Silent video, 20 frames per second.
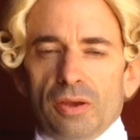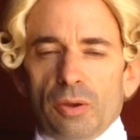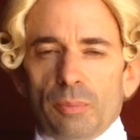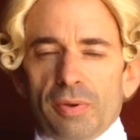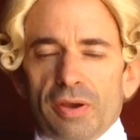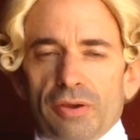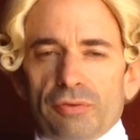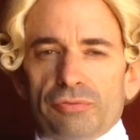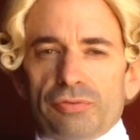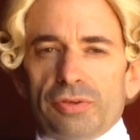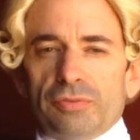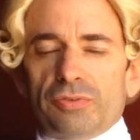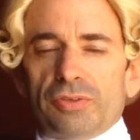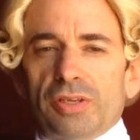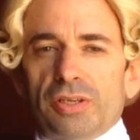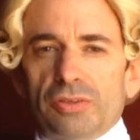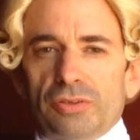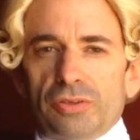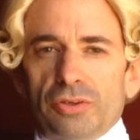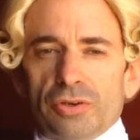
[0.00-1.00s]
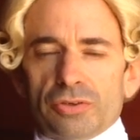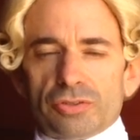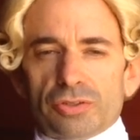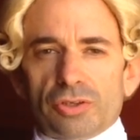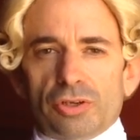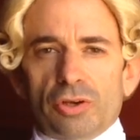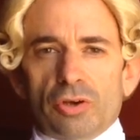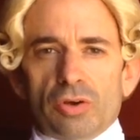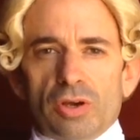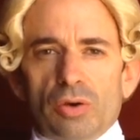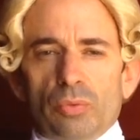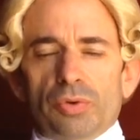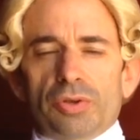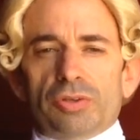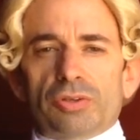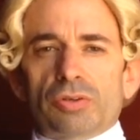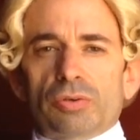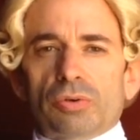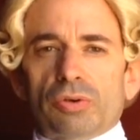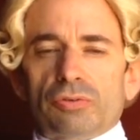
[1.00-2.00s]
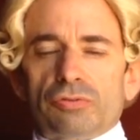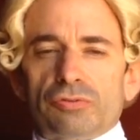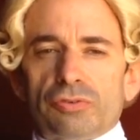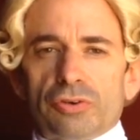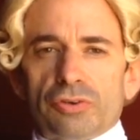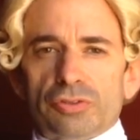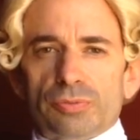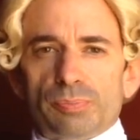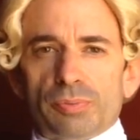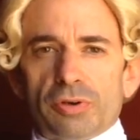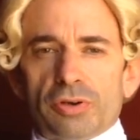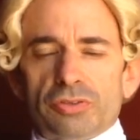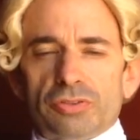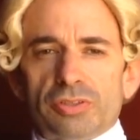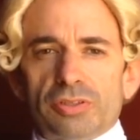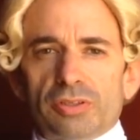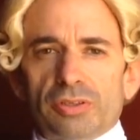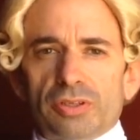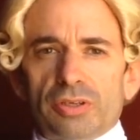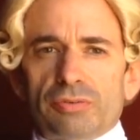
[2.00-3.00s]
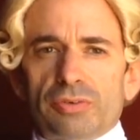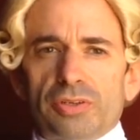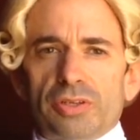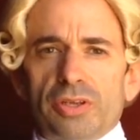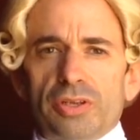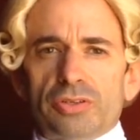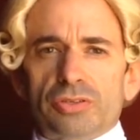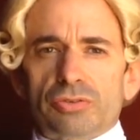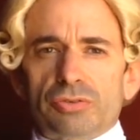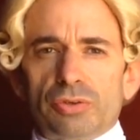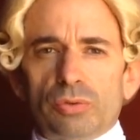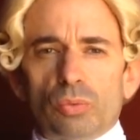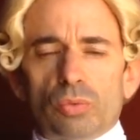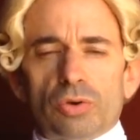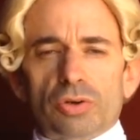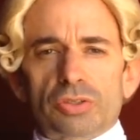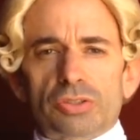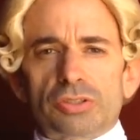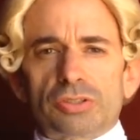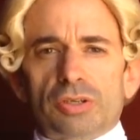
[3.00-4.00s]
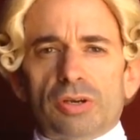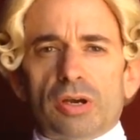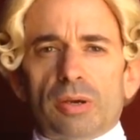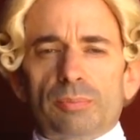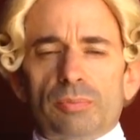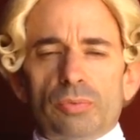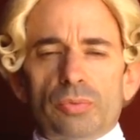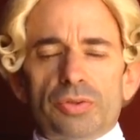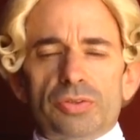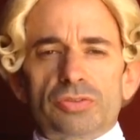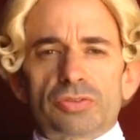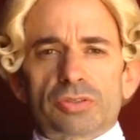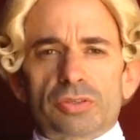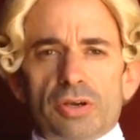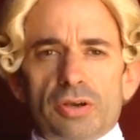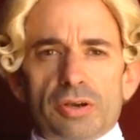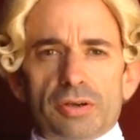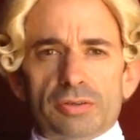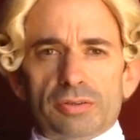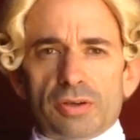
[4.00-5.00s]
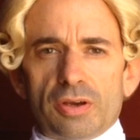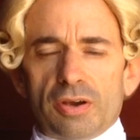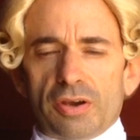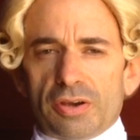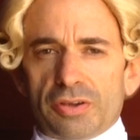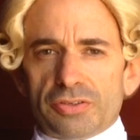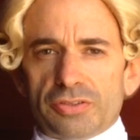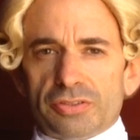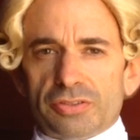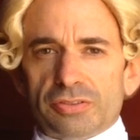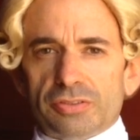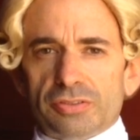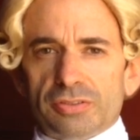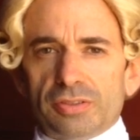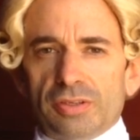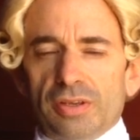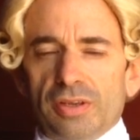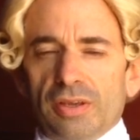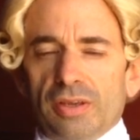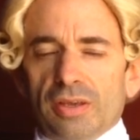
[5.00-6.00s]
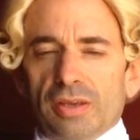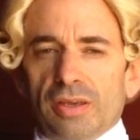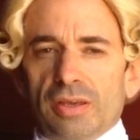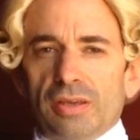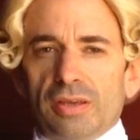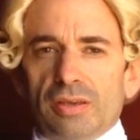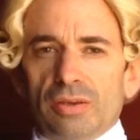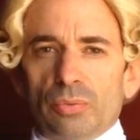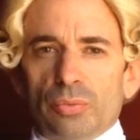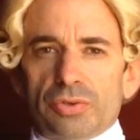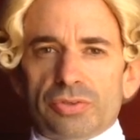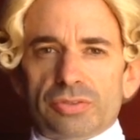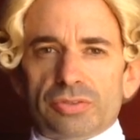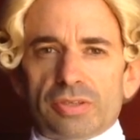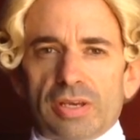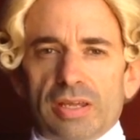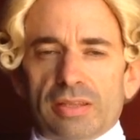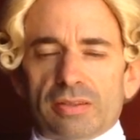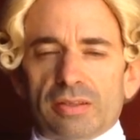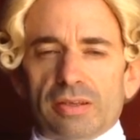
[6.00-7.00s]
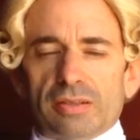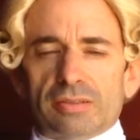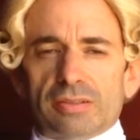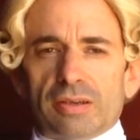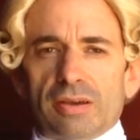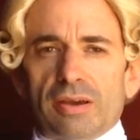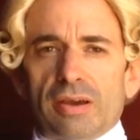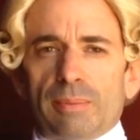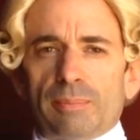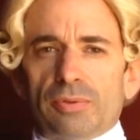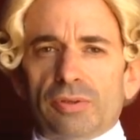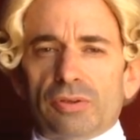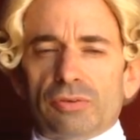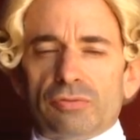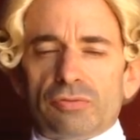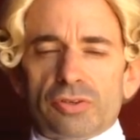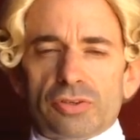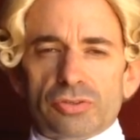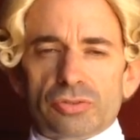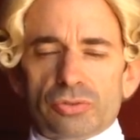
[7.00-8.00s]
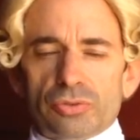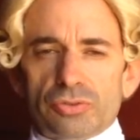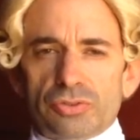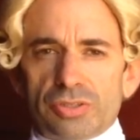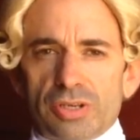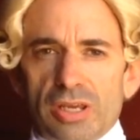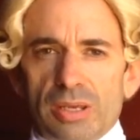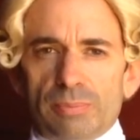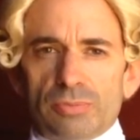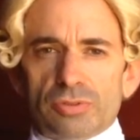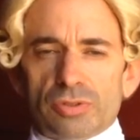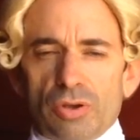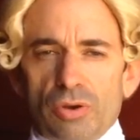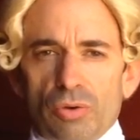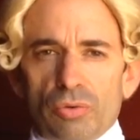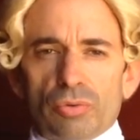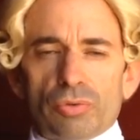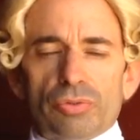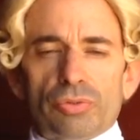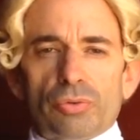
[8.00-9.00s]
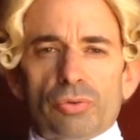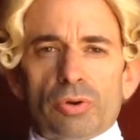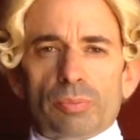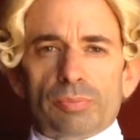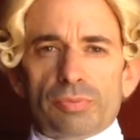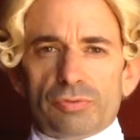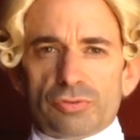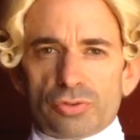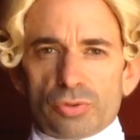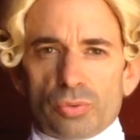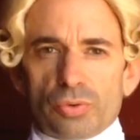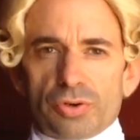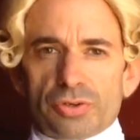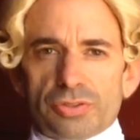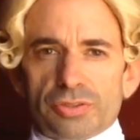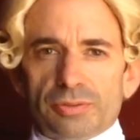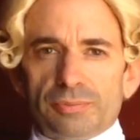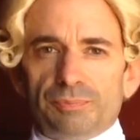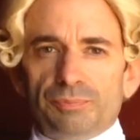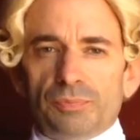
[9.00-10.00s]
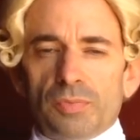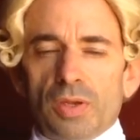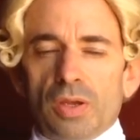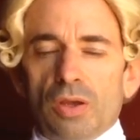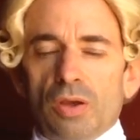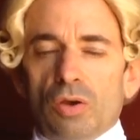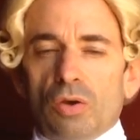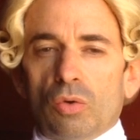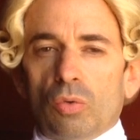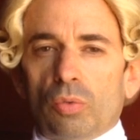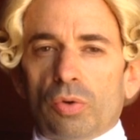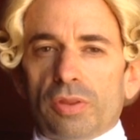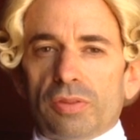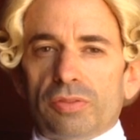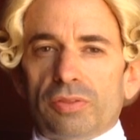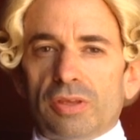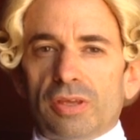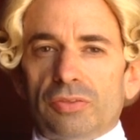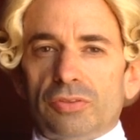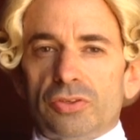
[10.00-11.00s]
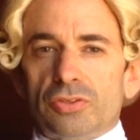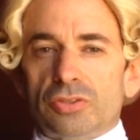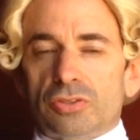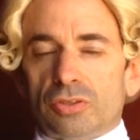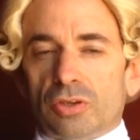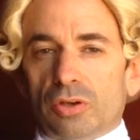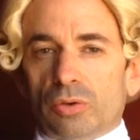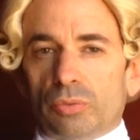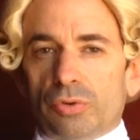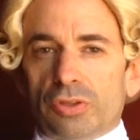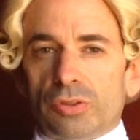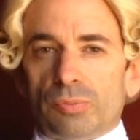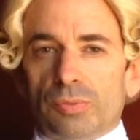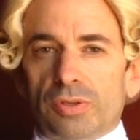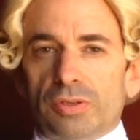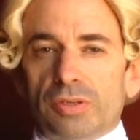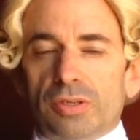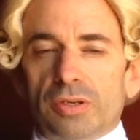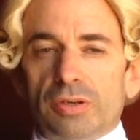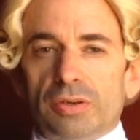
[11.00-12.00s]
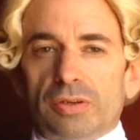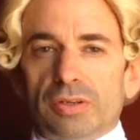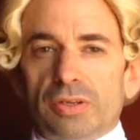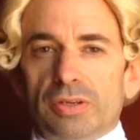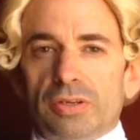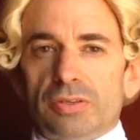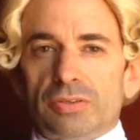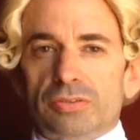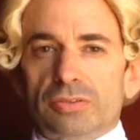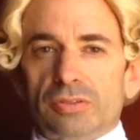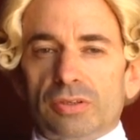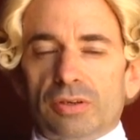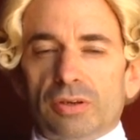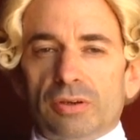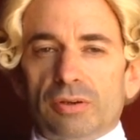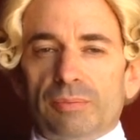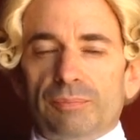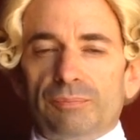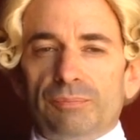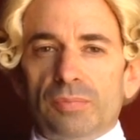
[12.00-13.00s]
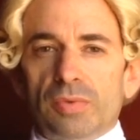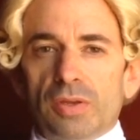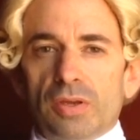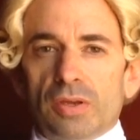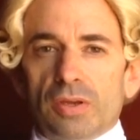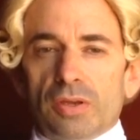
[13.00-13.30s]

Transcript: About 15 years ago, I went to a first person living history workshop with Scott Hodges. He was at that time the official James Oglethorpe of Georgia. One thing that stuck with me during his um,